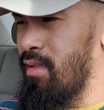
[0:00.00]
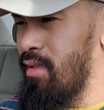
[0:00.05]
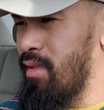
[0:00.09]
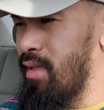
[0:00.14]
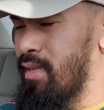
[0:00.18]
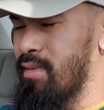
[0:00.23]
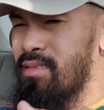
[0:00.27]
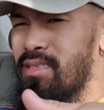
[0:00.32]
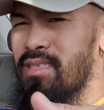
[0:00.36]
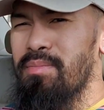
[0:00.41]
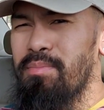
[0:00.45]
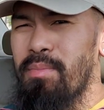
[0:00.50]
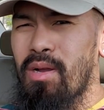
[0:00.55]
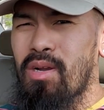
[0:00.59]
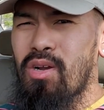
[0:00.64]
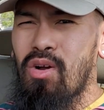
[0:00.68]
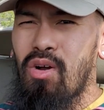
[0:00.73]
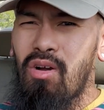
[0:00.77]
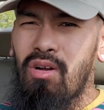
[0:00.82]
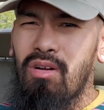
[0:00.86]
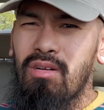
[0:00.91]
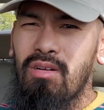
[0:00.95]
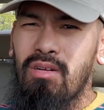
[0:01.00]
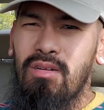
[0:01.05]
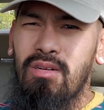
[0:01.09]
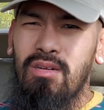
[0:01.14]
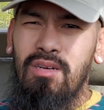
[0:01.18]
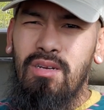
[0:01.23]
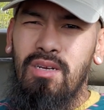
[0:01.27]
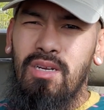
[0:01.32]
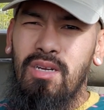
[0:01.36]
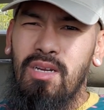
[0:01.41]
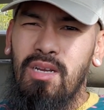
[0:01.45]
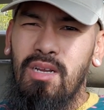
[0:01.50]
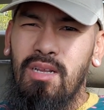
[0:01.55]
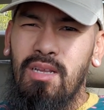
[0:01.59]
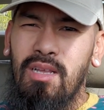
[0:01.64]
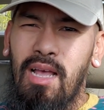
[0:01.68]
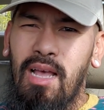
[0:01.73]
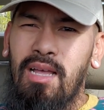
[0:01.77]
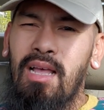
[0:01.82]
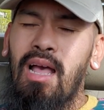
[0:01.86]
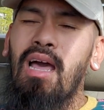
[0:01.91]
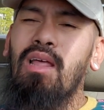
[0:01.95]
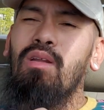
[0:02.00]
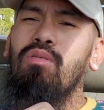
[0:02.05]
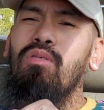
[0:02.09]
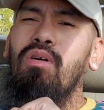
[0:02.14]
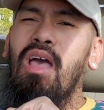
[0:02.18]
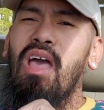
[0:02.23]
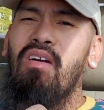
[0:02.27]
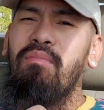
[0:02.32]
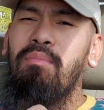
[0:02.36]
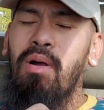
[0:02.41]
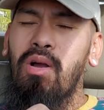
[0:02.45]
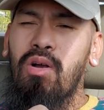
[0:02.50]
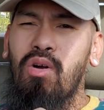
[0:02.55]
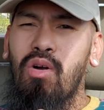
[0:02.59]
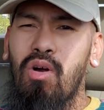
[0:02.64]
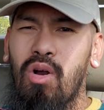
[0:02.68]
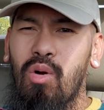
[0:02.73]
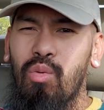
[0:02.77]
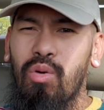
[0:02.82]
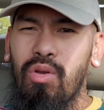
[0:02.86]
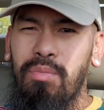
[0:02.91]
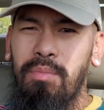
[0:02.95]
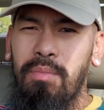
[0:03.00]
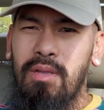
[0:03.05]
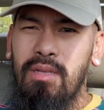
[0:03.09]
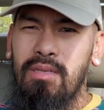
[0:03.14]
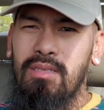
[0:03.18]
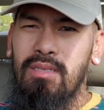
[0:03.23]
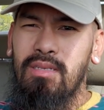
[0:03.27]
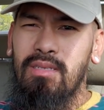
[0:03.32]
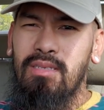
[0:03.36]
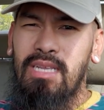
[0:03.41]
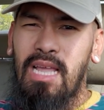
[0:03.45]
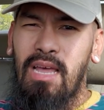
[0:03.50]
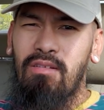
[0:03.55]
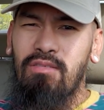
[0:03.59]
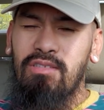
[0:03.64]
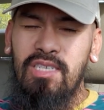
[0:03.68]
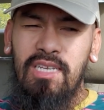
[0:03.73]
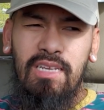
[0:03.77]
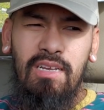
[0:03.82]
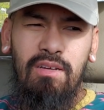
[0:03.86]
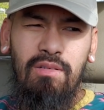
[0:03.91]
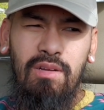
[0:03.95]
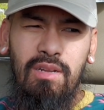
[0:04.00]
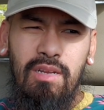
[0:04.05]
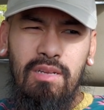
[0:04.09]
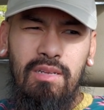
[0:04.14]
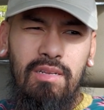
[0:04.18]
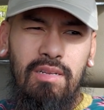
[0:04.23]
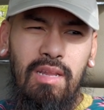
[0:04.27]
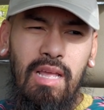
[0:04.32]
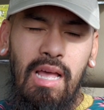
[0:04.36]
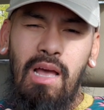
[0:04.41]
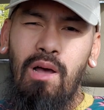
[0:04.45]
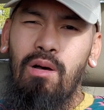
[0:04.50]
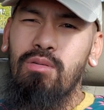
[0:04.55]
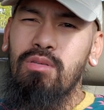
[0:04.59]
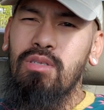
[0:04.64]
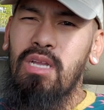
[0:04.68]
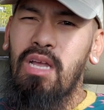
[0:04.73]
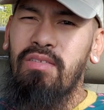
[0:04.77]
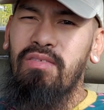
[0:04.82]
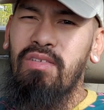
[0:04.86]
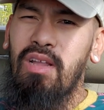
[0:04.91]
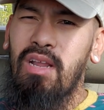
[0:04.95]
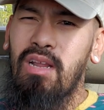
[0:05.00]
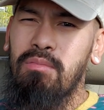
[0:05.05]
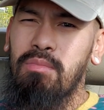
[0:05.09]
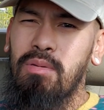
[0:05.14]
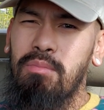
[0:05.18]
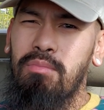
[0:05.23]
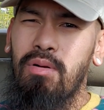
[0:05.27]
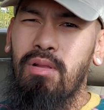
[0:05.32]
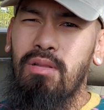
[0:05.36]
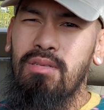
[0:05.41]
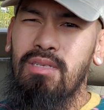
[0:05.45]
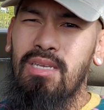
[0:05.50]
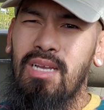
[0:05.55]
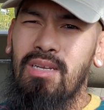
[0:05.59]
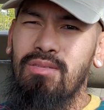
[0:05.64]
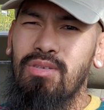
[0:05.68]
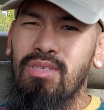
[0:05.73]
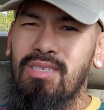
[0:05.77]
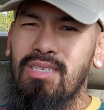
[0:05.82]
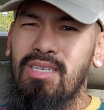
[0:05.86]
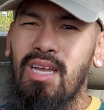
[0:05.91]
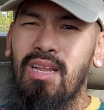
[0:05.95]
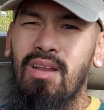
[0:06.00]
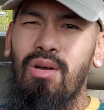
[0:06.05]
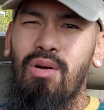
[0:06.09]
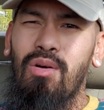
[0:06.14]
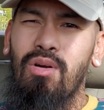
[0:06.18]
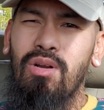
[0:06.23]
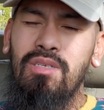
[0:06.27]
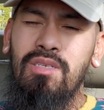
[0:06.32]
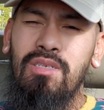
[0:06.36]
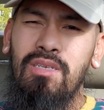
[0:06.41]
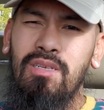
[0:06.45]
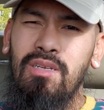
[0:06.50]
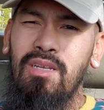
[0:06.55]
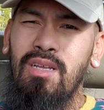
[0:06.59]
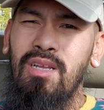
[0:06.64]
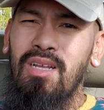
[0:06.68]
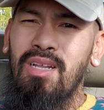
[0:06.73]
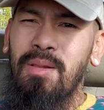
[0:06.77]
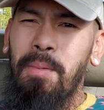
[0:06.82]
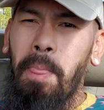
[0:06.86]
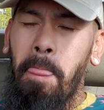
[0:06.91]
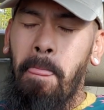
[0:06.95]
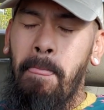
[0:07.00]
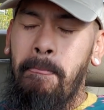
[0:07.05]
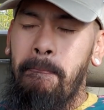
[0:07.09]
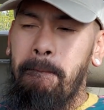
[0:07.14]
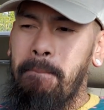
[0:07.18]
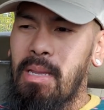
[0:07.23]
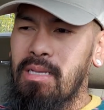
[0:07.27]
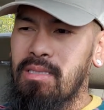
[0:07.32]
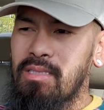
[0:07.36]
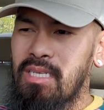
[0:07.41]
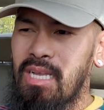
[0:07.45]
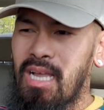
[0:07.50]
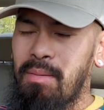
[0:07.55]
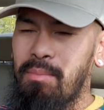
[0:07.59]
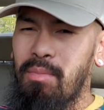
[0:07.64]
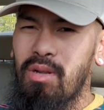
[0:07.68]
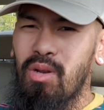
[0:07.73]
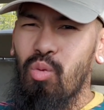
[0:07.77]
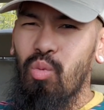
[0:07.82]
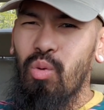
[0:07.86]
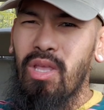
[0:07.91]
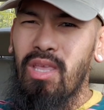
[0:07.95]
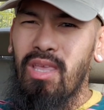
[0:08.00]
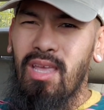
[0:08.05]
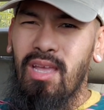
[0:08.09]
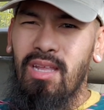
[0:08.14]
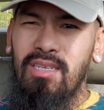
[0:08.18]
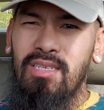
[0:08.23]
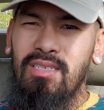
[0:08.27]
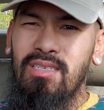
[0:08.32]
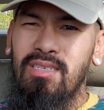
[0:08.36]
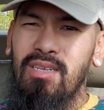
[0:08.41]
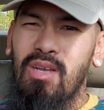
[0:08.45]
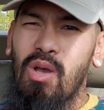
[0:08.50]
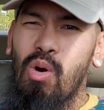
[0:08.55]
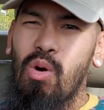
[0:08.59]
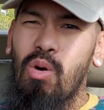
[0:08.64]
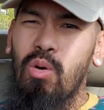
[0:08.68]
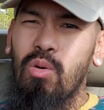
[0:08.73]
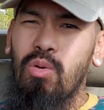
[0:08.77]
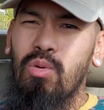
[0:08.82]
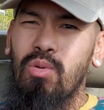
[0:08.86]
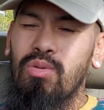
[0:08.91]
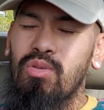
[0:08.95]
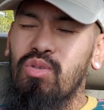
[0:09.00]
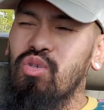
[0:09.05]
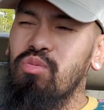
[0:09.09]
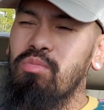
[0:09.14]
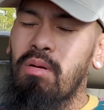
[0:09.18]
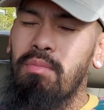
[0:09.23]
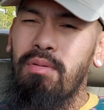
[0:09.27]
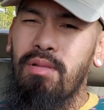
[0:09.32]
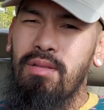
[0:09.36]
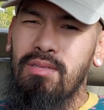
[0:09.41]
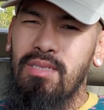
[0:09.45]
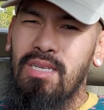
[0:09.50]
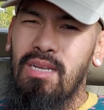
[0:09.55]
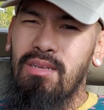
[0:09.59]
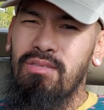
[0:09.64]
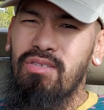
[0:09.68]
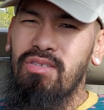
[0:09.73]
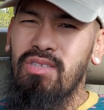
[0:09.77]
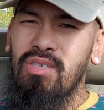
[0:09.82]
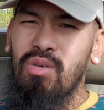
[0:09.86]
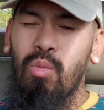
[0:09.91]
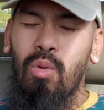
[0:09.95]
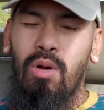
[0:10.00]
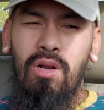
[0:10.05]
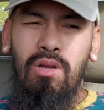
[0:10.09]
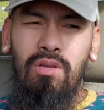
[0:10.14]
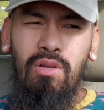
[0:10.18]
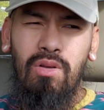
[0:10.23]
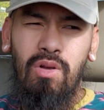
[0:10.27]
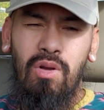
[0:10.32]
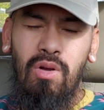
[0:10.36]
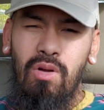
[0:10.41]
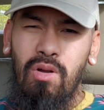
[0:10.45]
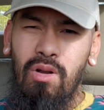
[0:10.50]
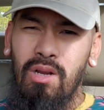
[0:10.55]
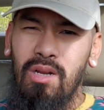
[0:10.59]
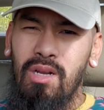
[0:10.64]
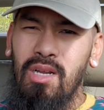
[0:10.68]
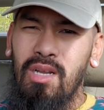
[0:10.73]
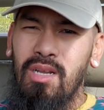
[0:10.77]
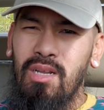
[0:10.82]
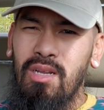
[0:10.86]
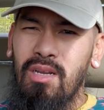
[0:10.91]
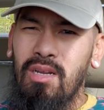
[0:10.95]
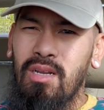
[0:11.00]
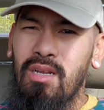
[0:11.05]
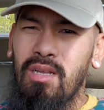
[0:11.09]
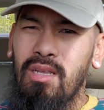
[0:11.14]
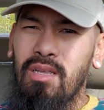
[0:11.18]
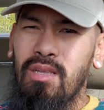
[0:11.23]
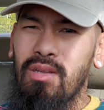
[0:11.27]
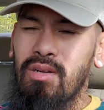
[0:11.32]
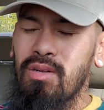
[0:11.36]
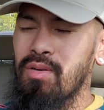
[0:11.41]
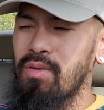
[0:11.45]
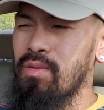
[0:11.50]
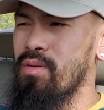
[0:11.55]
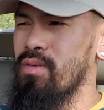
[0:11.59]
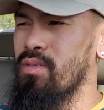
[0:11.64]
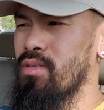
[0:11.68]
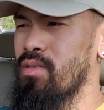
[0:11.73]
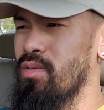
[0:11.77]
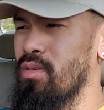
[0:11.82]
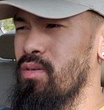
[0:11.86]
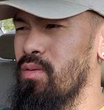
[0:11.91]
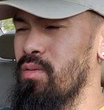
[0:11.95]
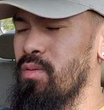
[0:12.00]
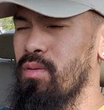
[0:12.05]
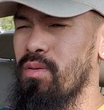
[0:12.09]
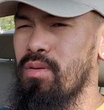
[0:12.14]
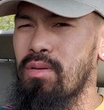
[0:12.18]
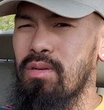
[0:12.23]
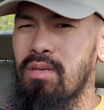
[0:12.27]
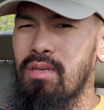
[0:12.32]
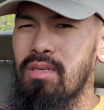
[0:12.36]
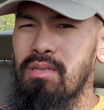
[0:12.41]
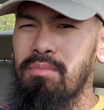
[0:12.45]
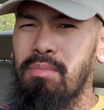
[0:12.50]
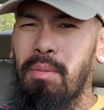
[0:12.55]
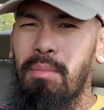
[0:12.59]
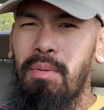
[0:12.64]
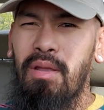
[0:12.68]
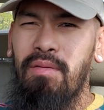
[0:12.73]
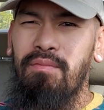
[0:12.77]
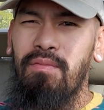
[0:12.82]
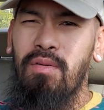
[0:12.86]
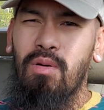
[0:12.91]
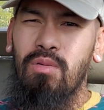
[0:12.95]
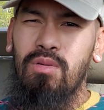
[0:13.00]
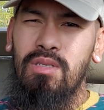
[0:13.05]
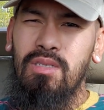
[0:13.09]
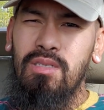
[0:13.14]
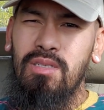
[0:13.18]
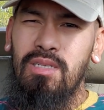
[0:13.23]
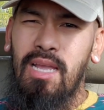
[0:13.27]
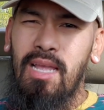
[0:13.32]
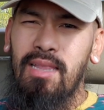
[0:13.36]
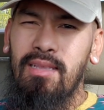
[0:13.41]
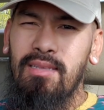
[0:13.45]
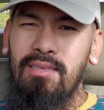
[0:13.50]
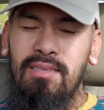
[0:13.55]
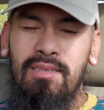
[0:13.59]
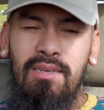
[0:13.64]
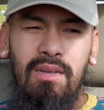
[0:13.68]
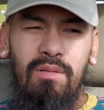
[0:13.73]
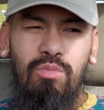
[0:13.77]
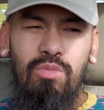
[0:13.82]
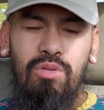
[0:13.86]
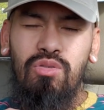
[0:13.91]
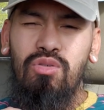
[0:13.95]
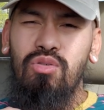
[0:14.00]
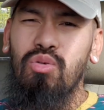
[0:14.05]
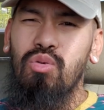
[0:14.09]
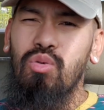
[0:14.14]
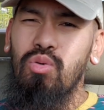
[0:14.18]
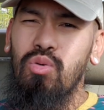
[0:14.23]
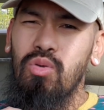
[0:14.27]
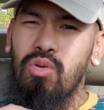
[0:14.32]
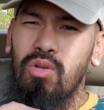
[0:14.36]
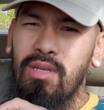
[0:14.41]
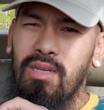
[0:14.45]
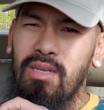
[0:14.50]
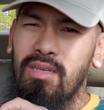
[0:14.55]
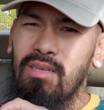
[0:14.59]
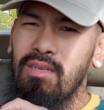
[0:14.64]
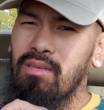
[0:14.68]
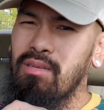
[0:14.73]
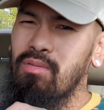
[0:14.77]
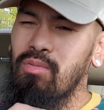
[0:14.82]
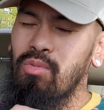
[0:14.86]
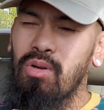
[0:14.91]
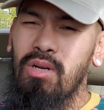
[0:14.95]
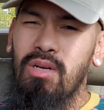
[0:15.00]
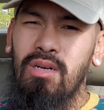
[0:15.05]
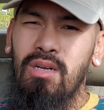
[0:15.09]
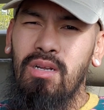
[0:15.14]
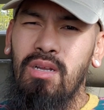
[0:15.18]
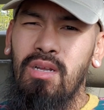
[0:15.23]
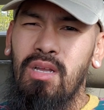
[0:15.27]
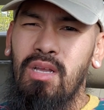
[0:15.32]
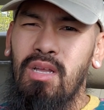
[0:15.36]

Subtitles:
And since my car, I don't have my car with me, it's out of town, and I also have it at my brother's house. It's kind of hard to make time on the weekend just to go to my brother's house just to work on the car, you know. So because my main focus at the time was school and work.